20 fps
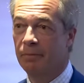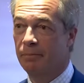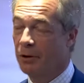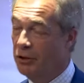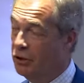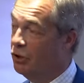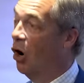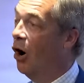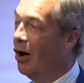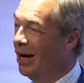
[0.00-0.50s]

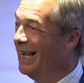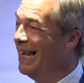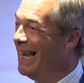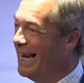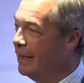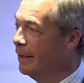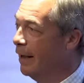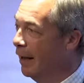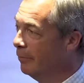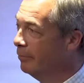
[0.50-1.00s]
but not a
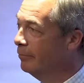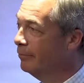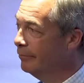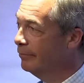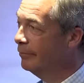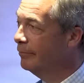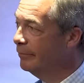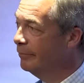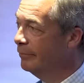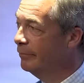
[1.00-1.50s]
leader.
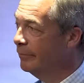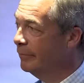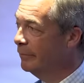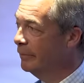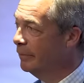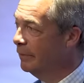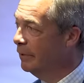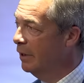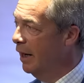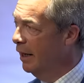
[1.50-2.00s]

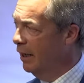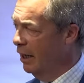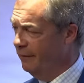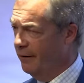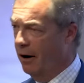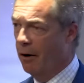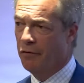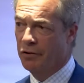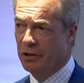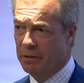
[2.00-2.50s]
And I
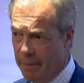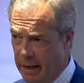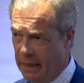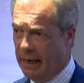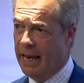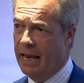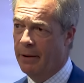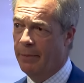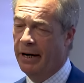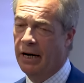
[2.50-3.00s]
felt from the
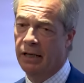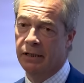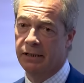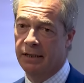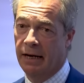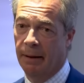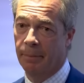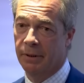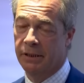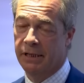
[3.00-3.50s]
minute he went into
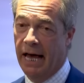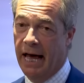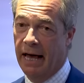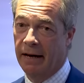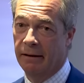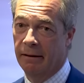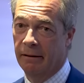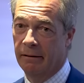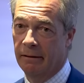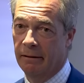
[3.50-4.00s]
number
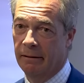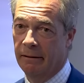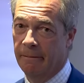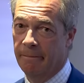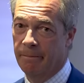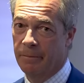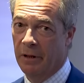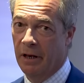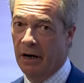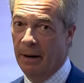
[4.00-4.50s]
10,
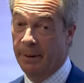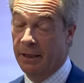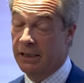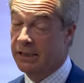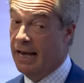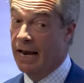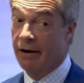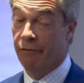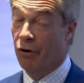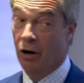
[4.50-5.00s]
I've been
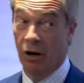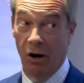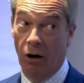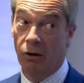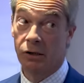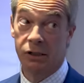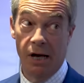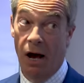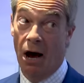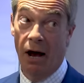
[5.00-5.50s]
saying for a
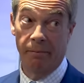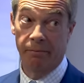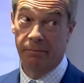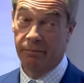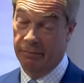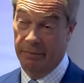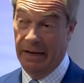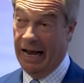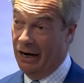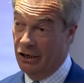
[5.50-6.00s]
long time,
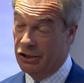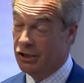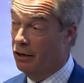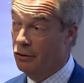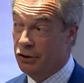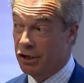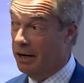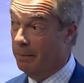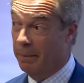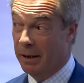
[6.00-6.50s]
actually,
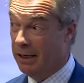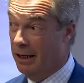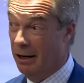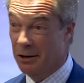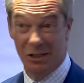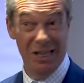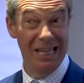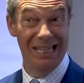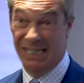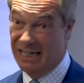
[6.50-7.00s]
on GB
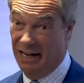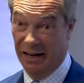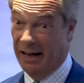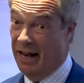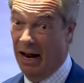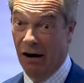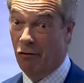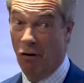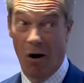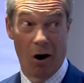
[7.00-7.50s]
News, this is going to
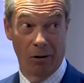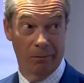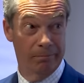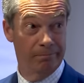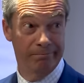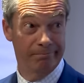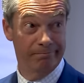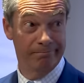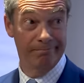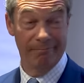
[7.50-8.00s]
go wrong.
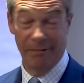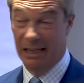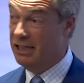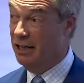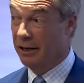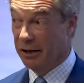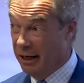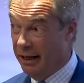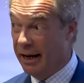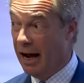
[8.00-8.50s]
This
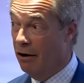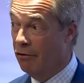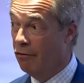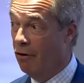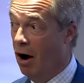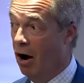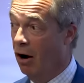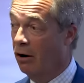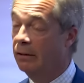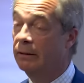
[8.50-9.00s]
is going to go
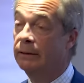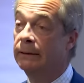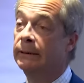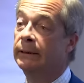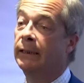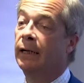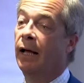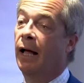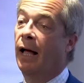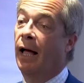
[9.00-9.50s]
wrong.
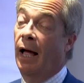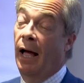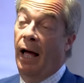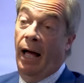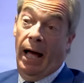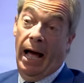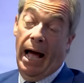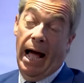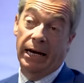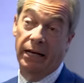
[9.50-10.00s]

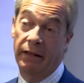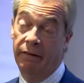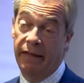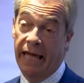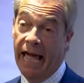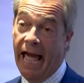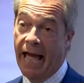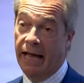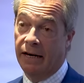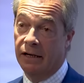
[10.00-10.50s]
And in
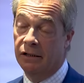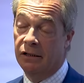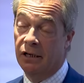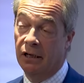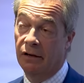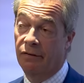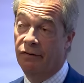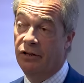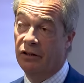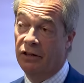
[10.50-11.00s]
the end,
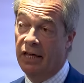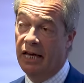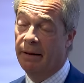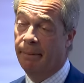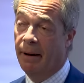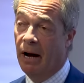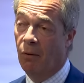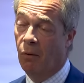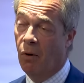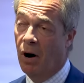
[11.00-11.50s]
if you think
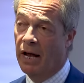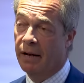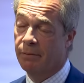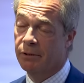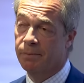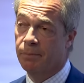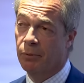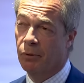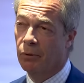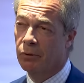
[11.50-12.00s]
about why he
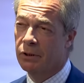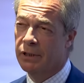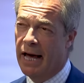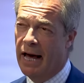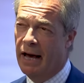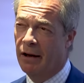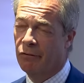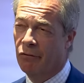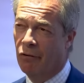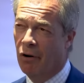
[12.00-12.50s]
was brought
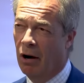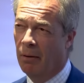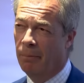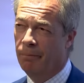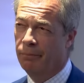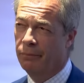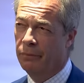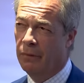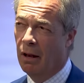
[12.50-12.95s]
down, Rob,